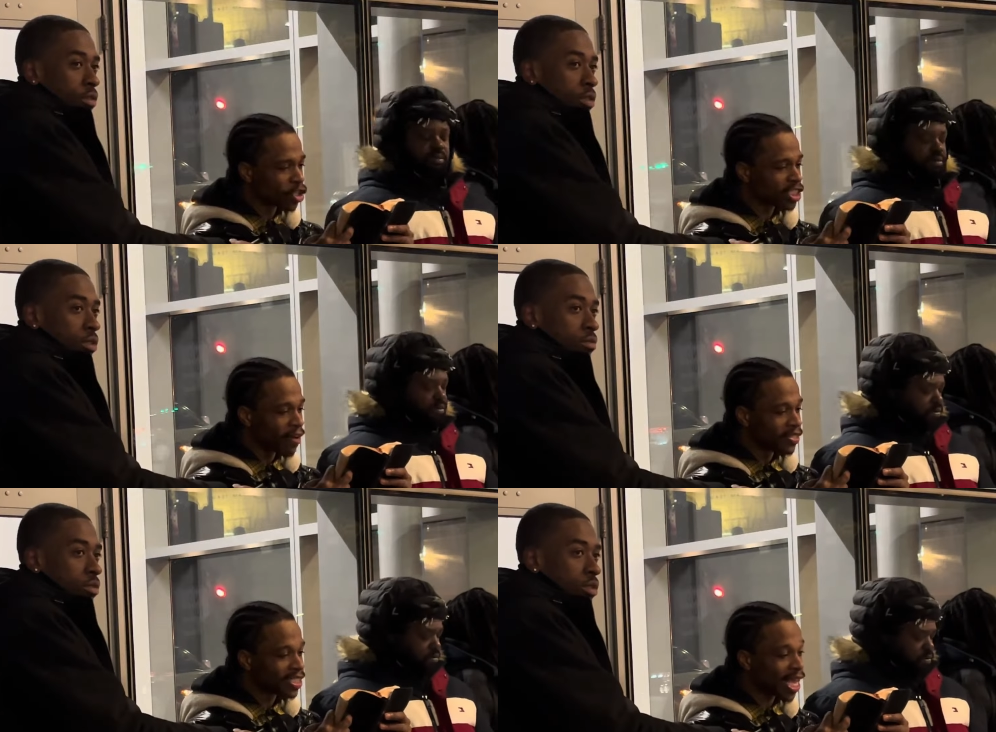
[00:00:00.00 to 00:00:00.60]
Speaker 1: verse
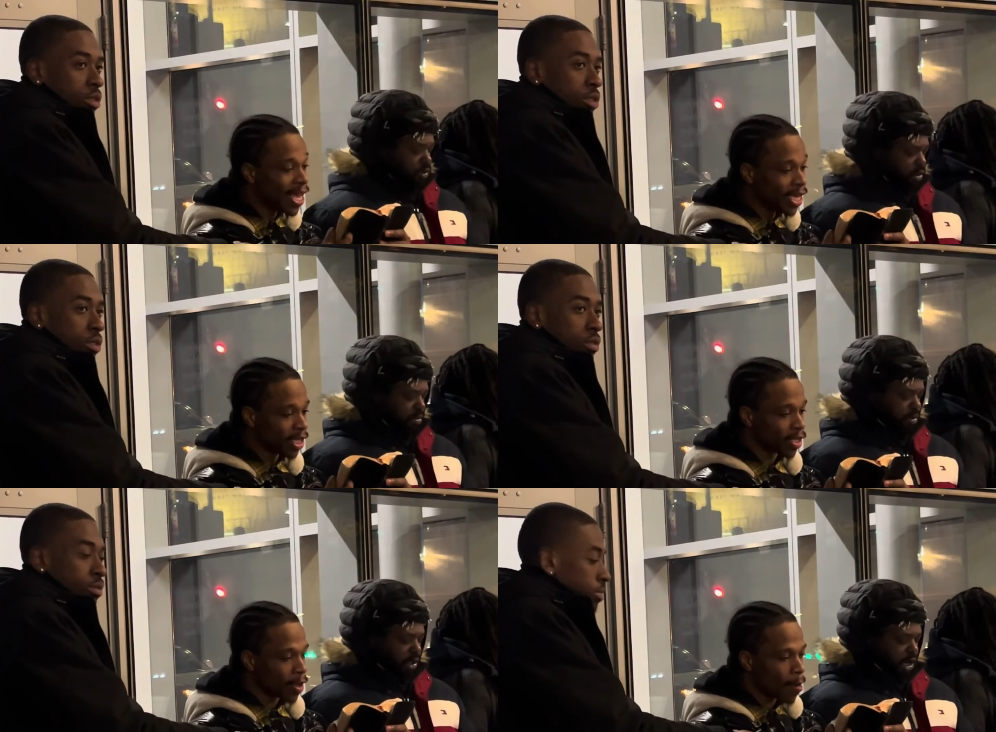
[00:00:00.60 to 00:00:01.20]
17.
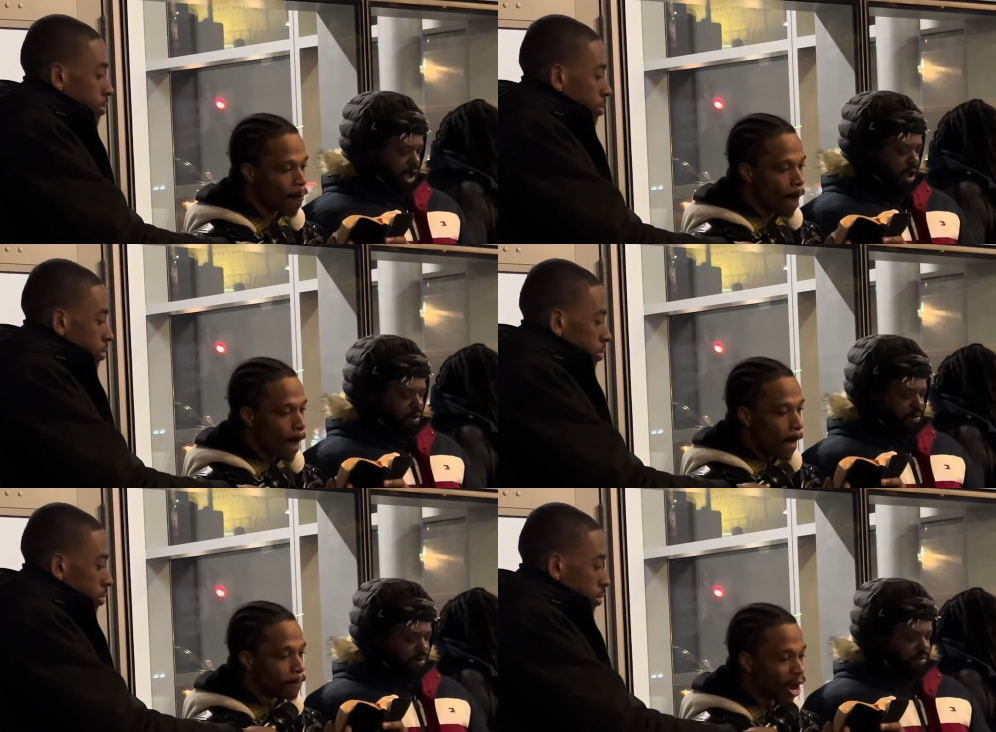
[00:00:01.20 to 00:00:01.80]

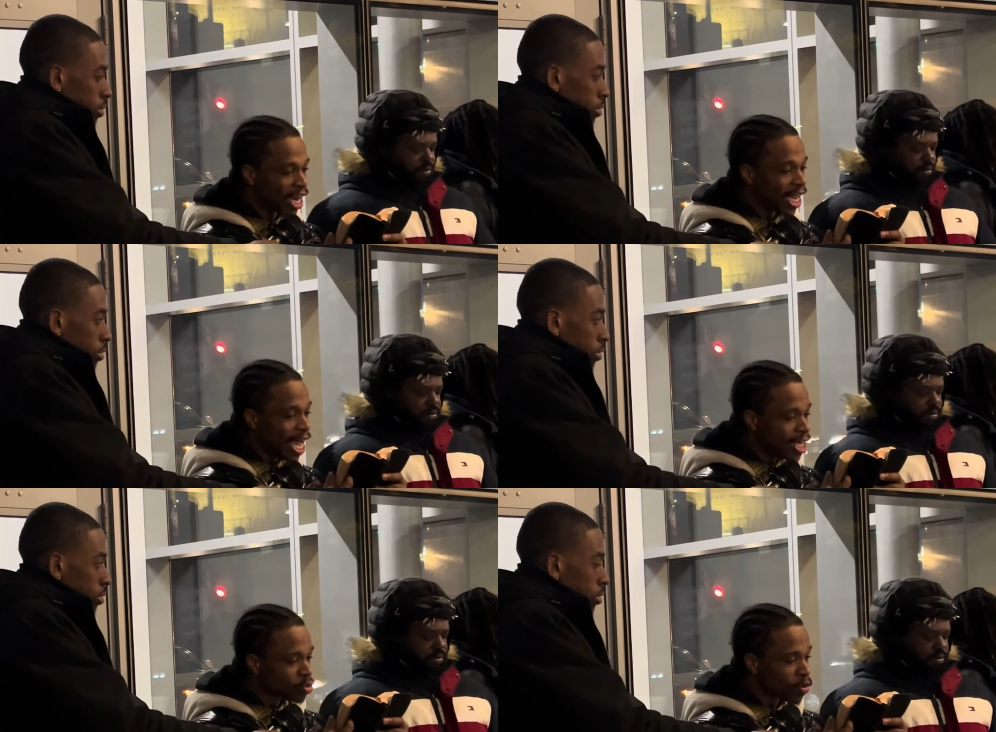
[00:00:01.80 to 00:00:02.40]
Yeah. But
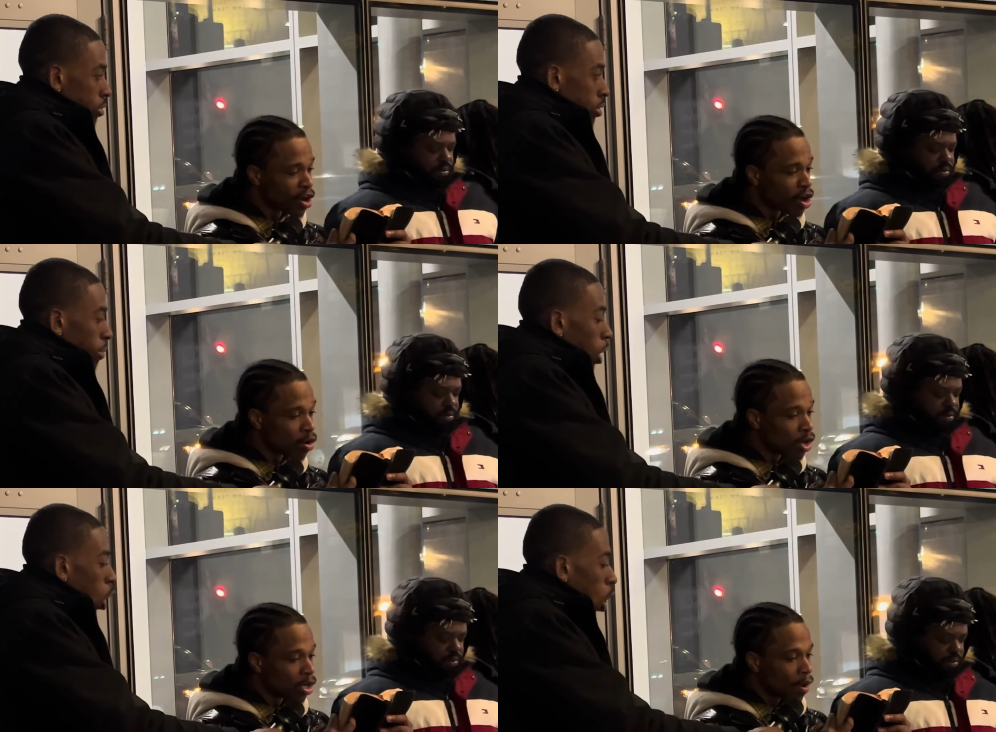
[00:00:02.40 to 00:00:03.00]

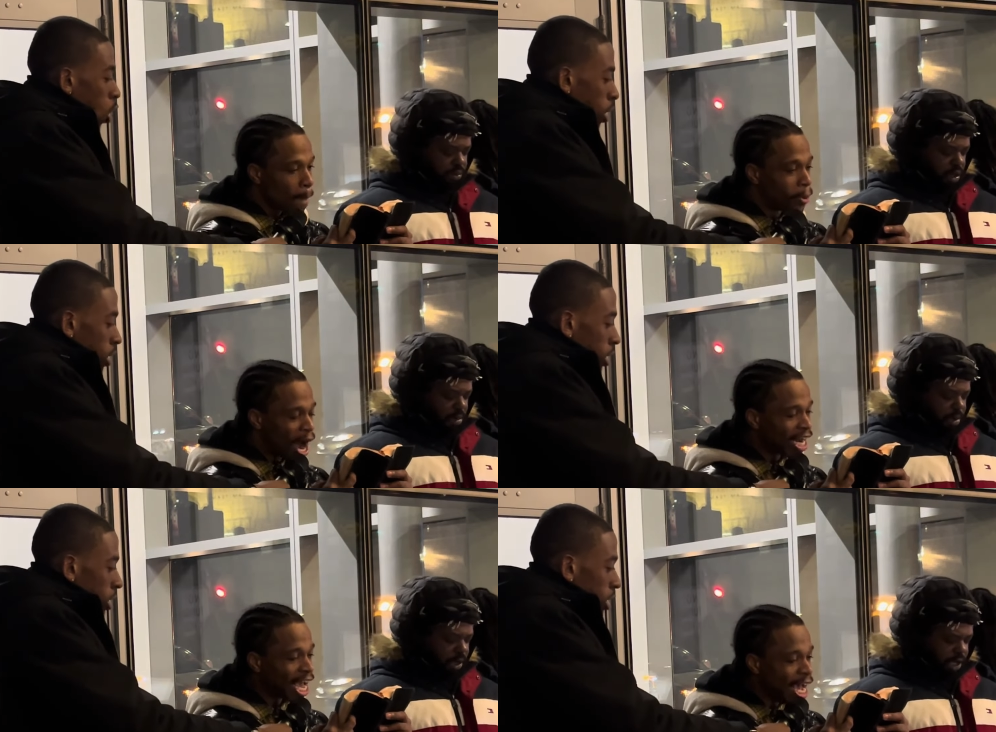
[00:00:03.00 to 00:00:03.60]
Israel, but,
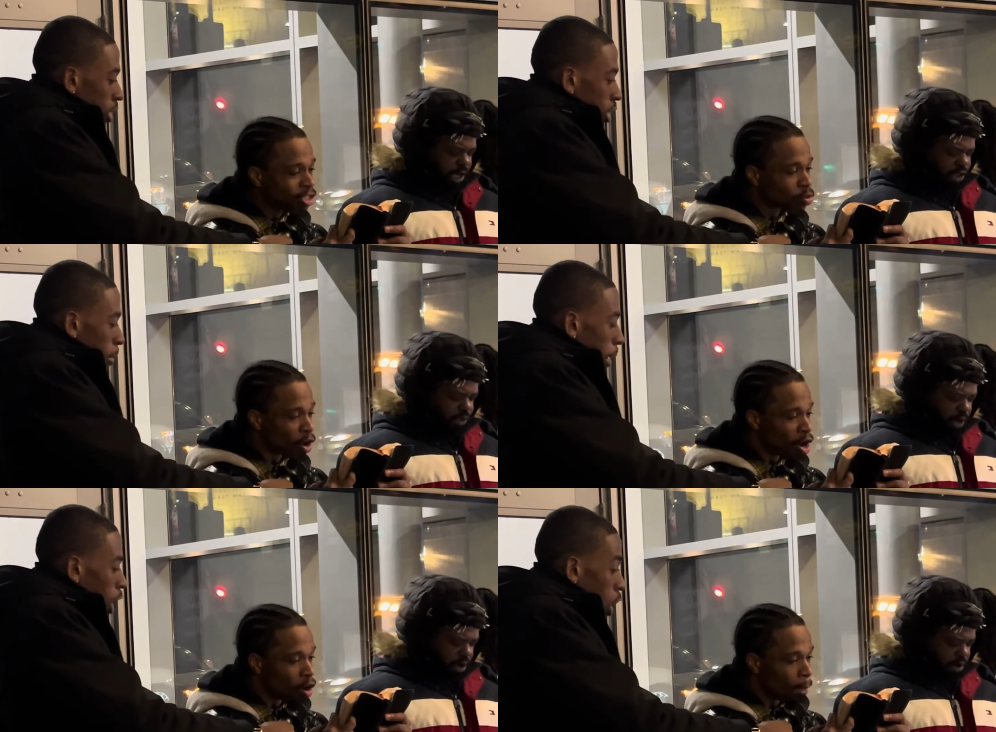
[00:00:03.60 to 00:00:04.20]
but
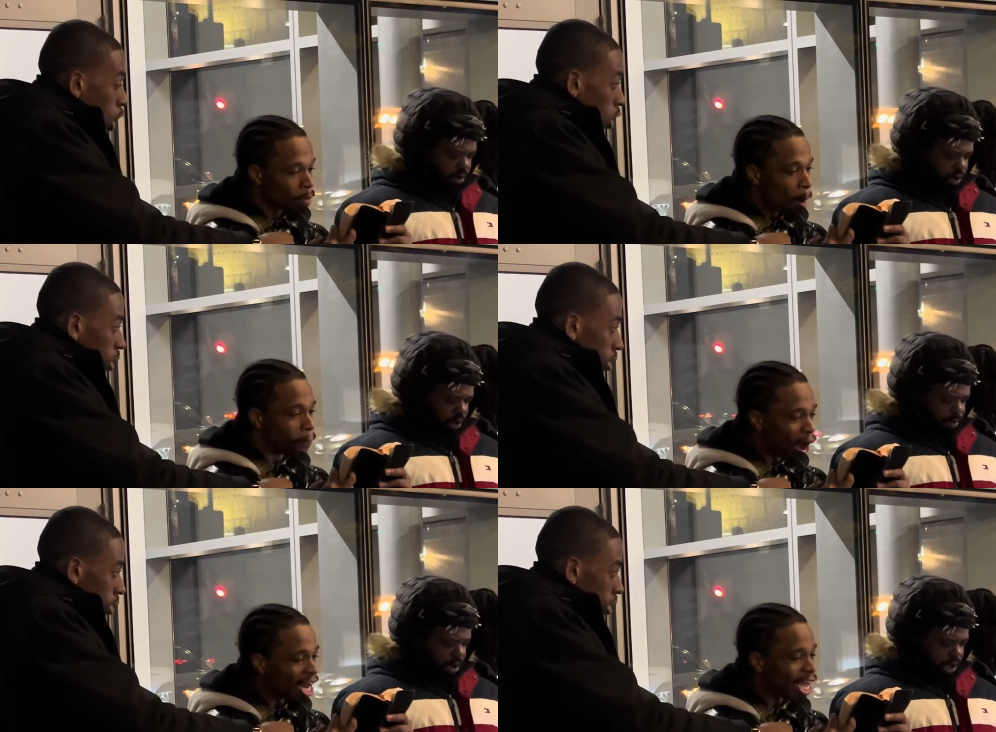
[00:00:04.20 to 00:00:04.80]
Israel,
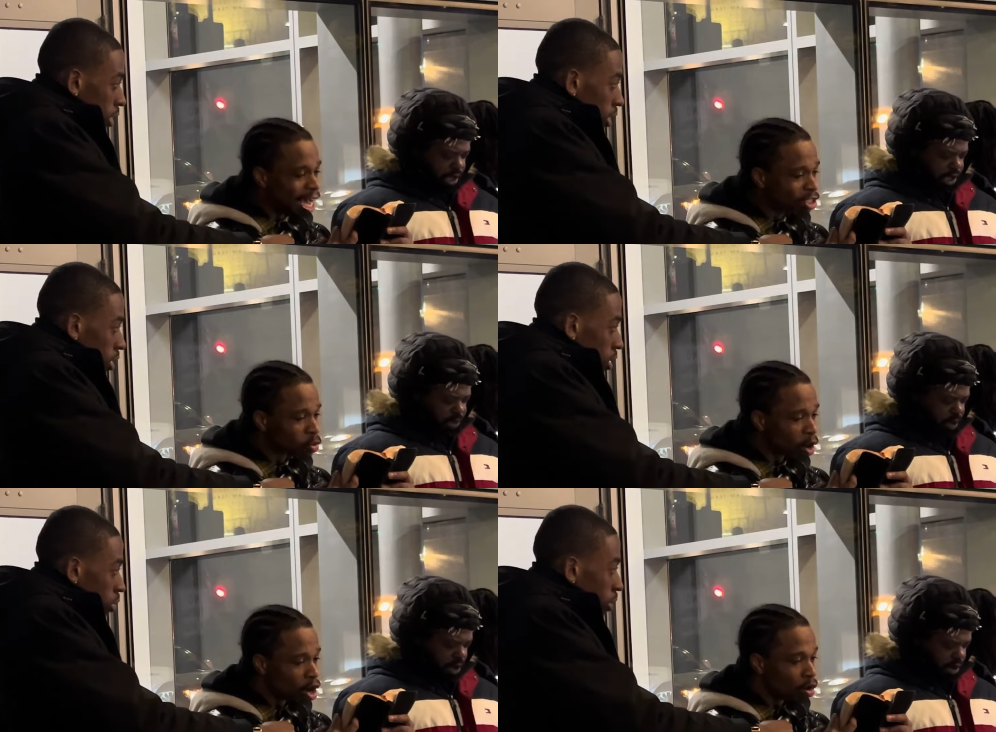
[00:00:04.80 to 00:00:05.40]
but
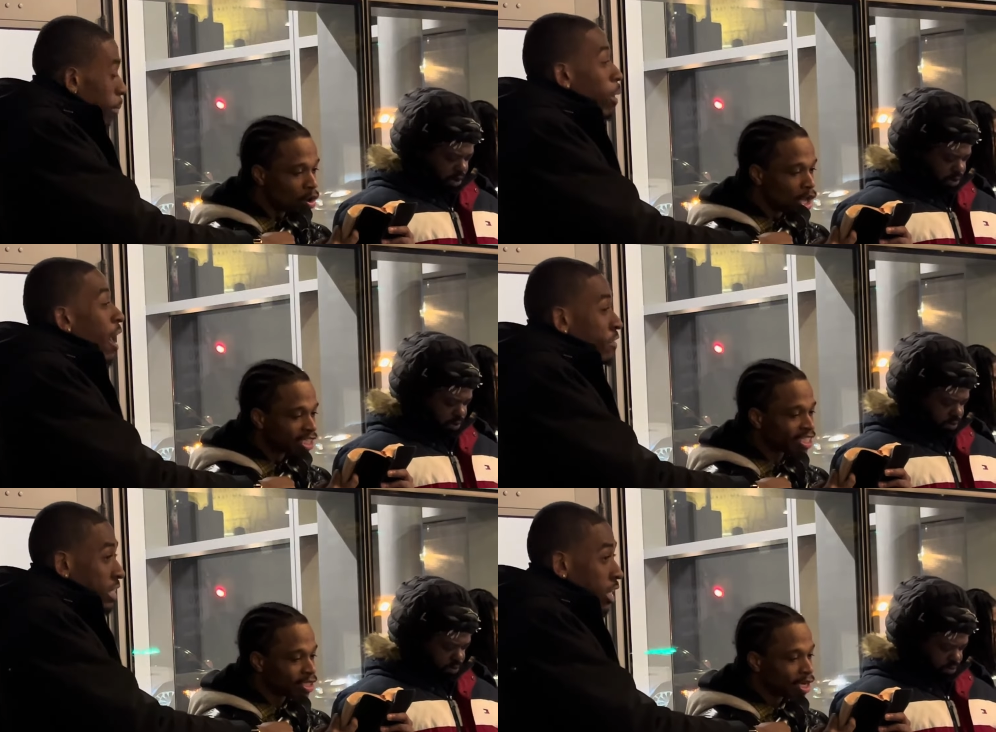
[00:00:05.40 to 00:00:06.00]
Israel,
Speaker 2: but
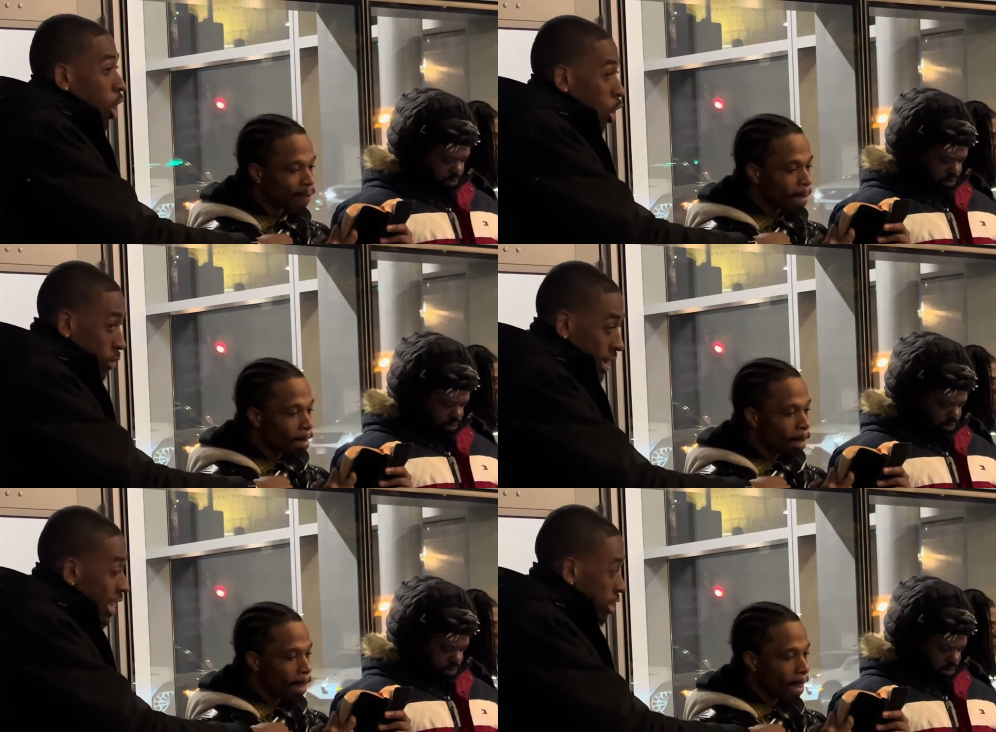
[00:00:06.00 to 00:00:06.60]

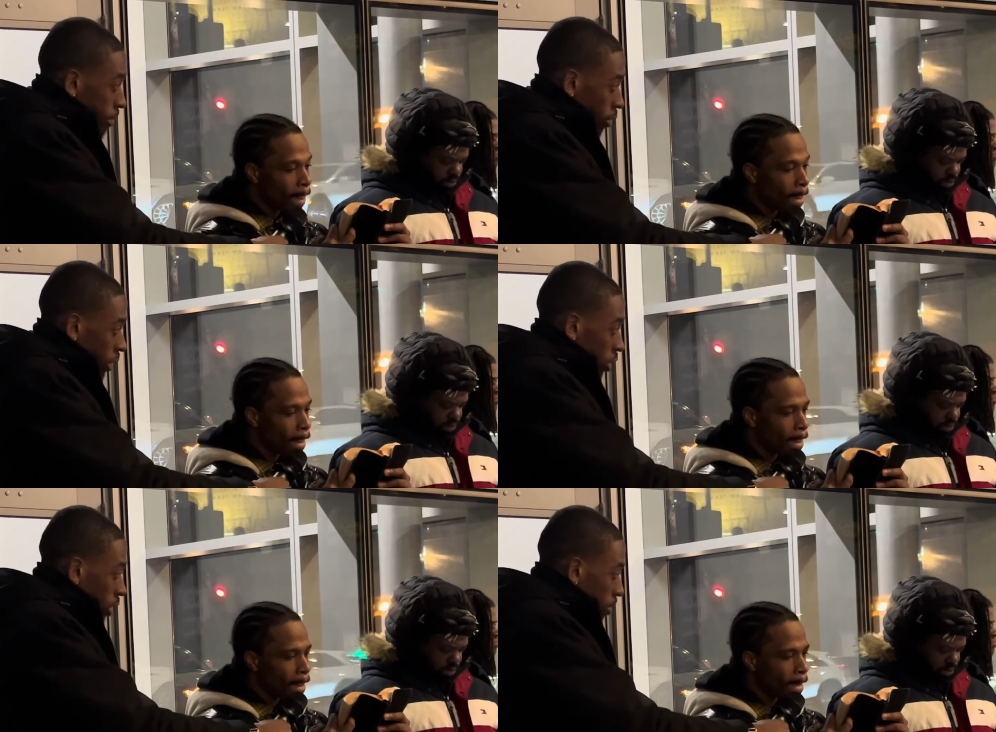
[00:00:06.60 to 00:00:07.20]

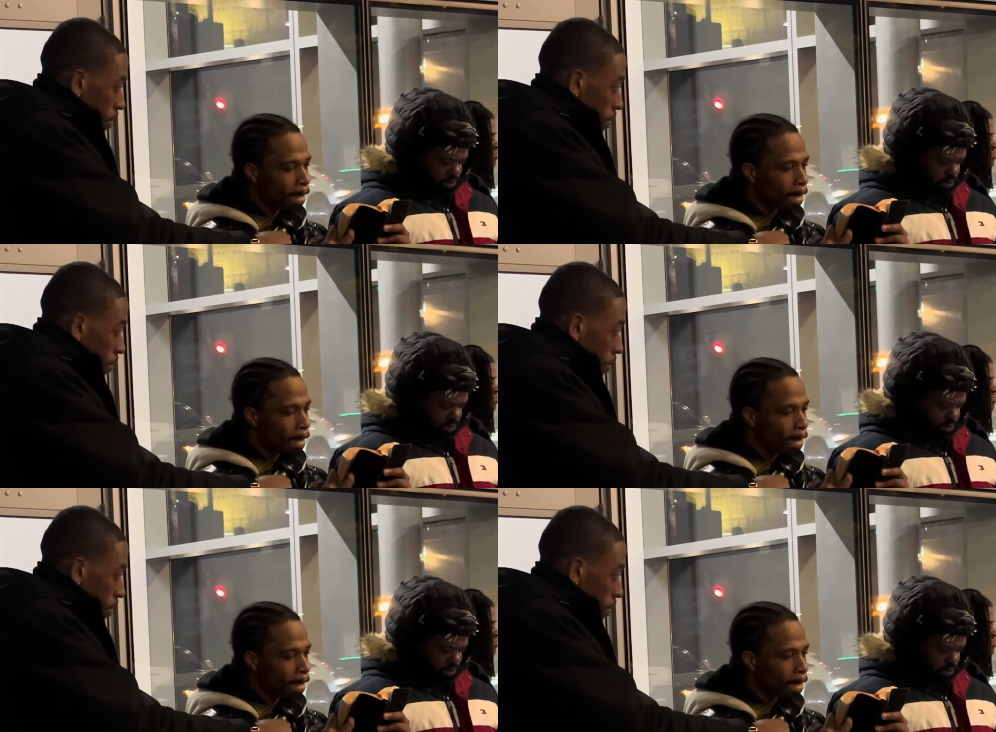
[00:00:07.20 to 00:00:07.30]
Israel